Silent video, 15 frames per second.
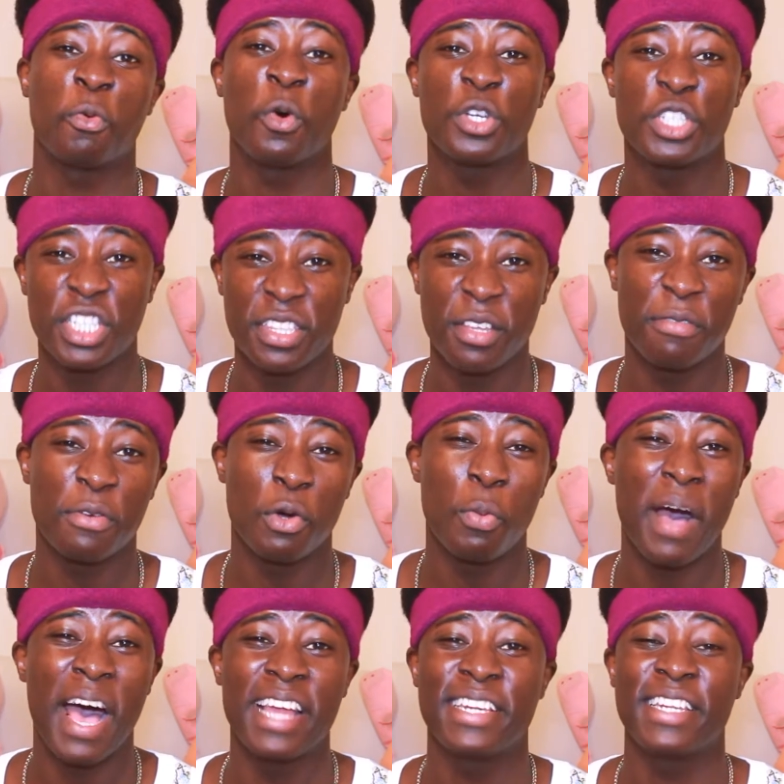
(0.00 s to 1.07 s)
watching the film,
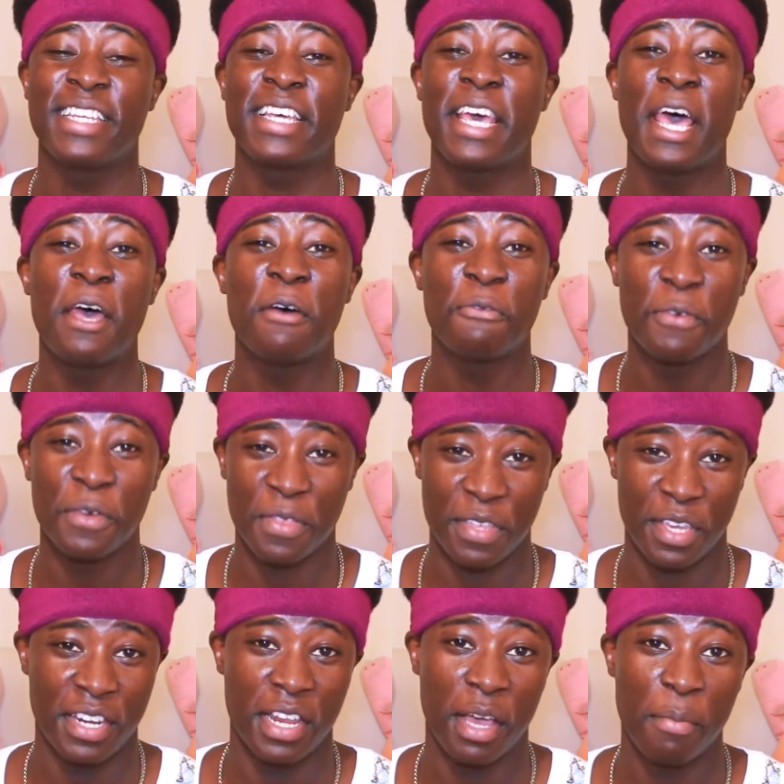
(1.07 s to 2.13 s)
I did
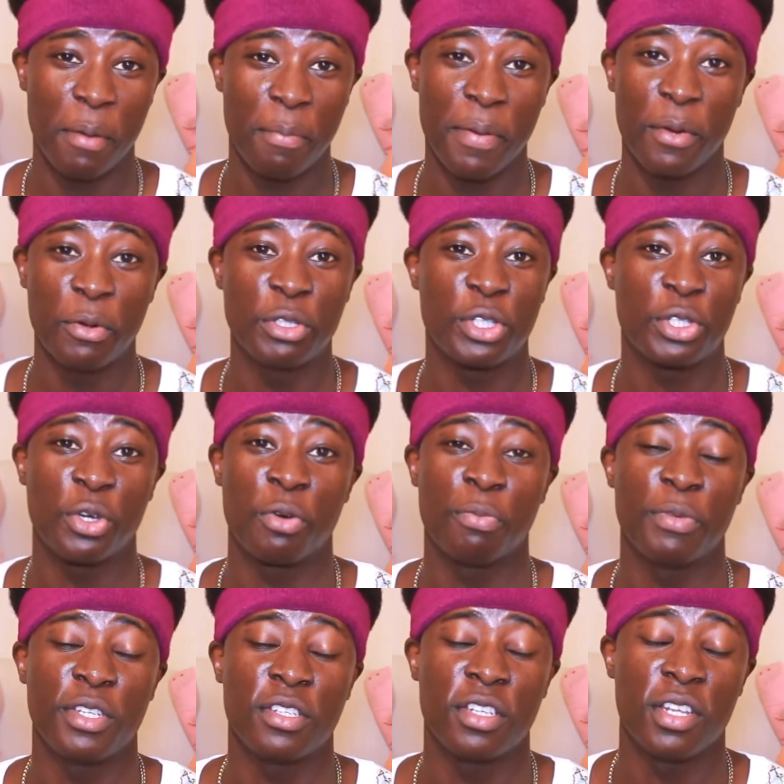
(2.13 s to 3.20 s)
everything that my parents told
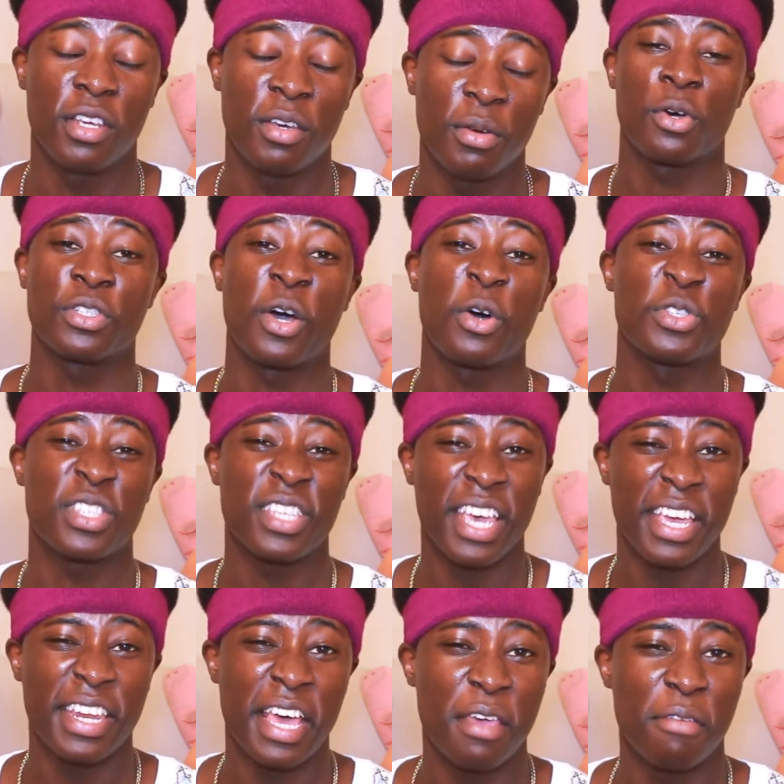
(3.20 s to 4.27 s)
me to do. Because I was
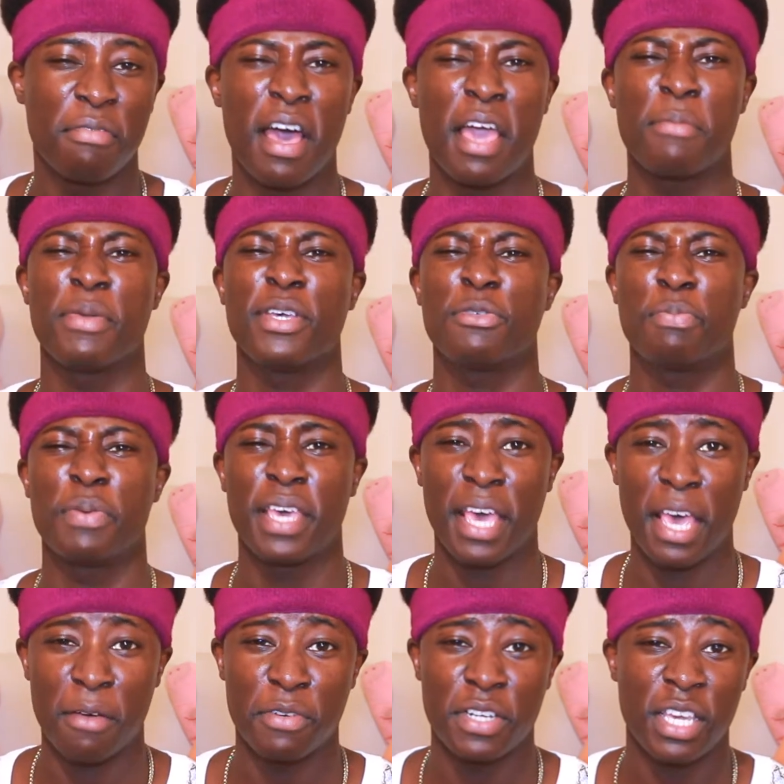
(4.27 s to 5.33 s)
scared that if I
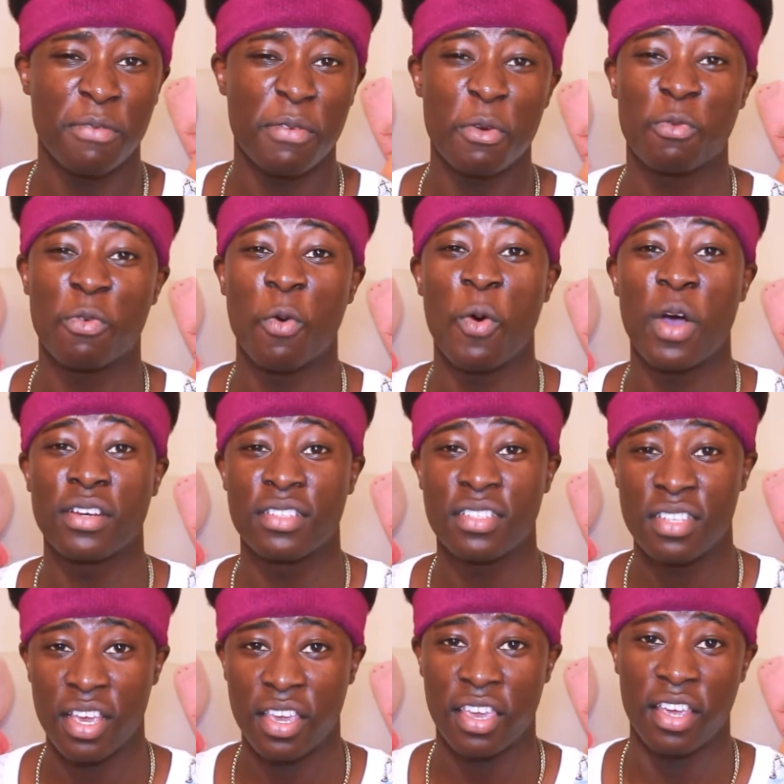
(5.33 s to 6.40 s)
misbehaved, even for 1
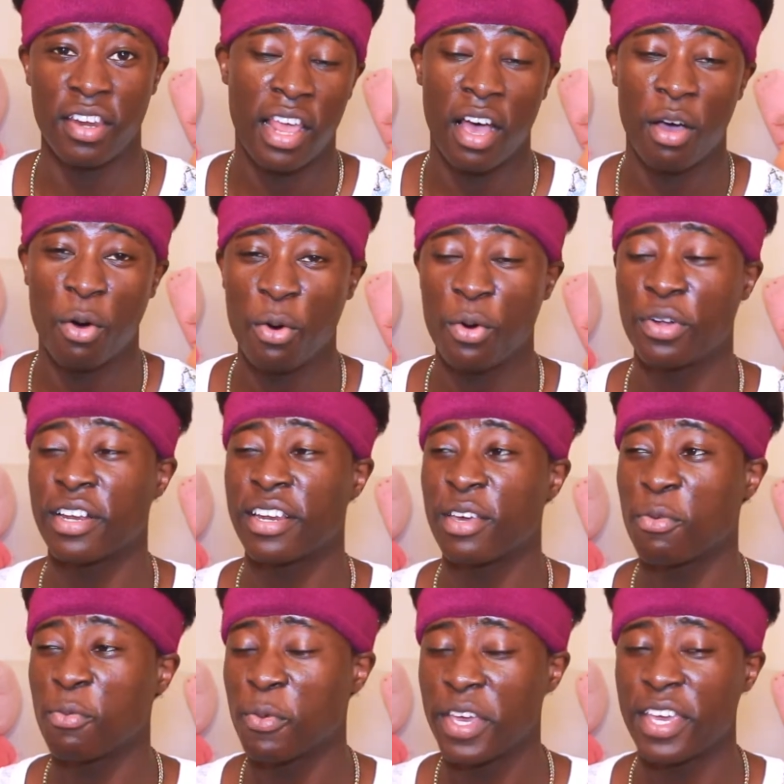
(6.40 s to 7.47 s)
second, that ugly,
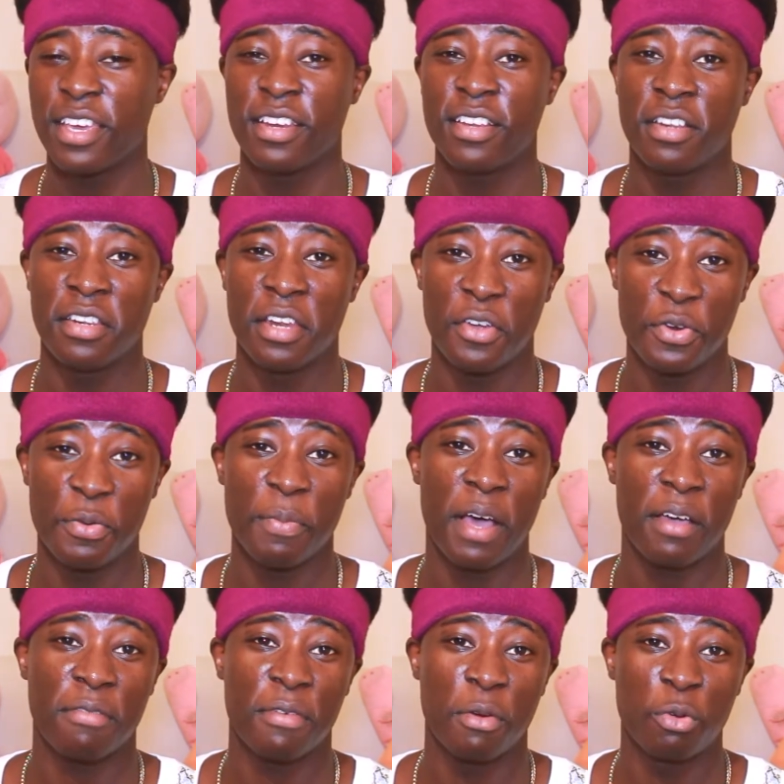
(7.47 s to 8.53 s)
weird Nanny
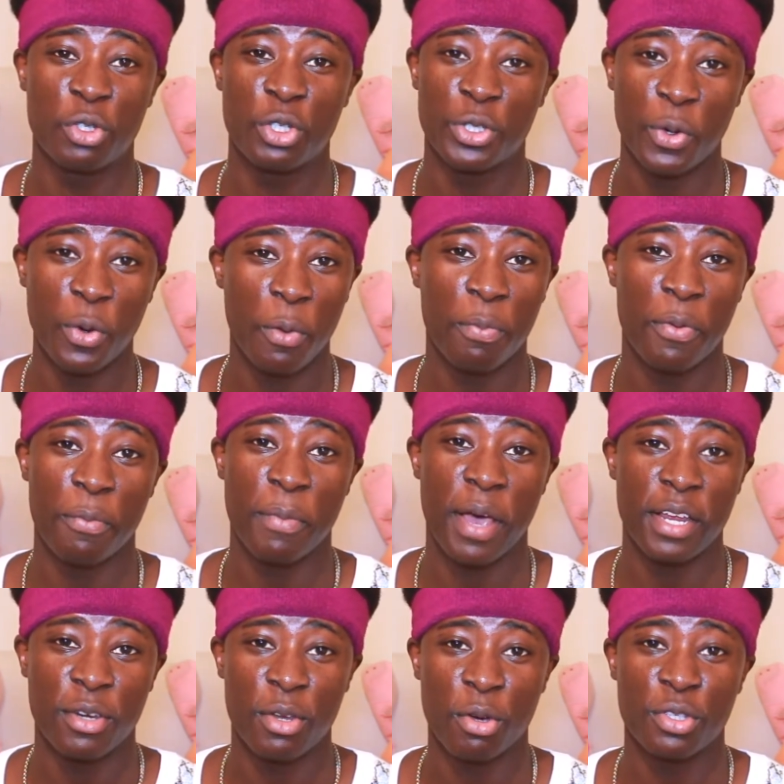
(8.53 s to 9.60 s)
McPhee would show up on
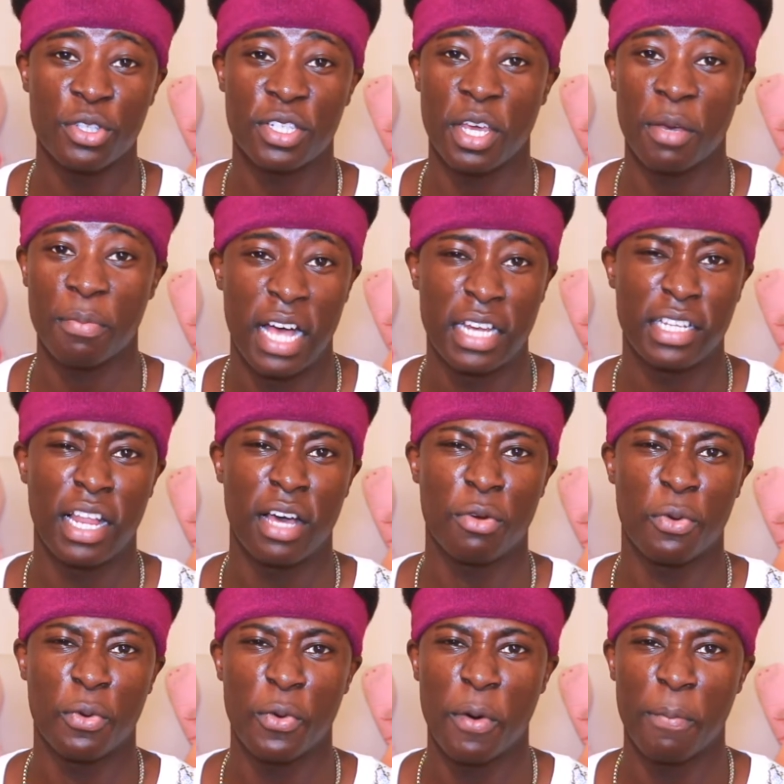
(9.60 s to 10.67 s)
my doorstep. Until I
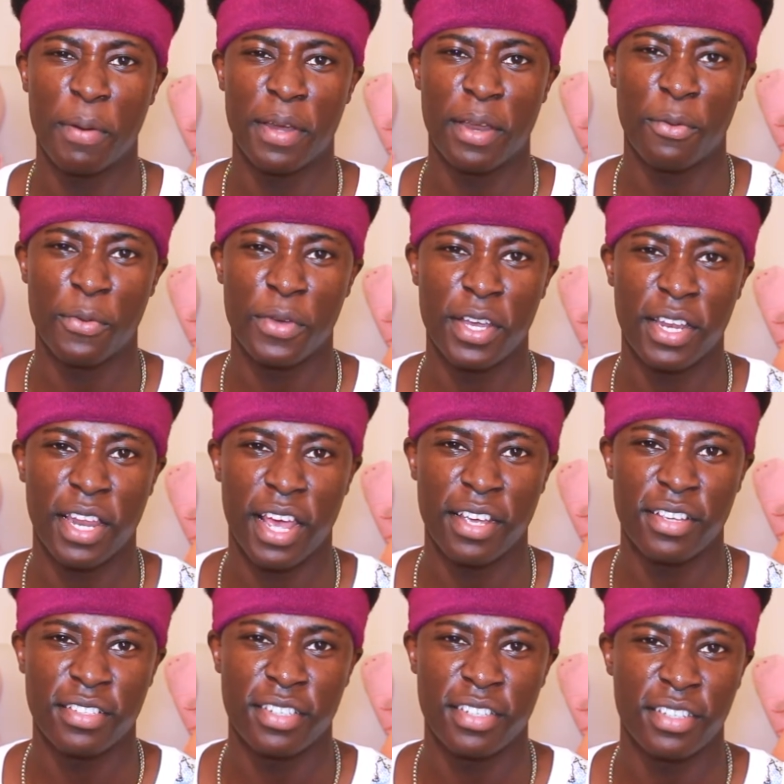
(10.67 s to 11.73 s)
grew up and I
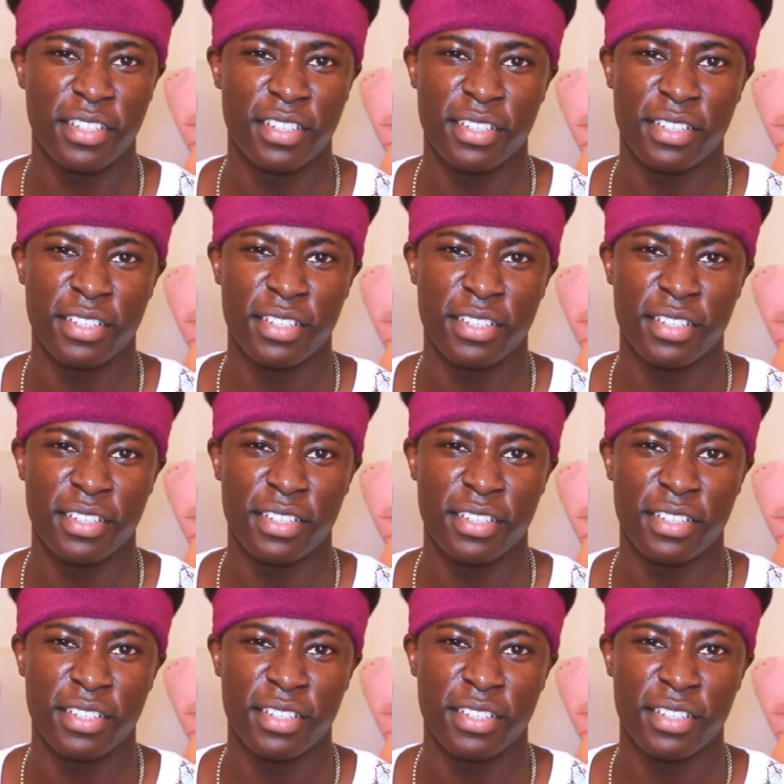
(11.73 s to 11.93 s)
realized,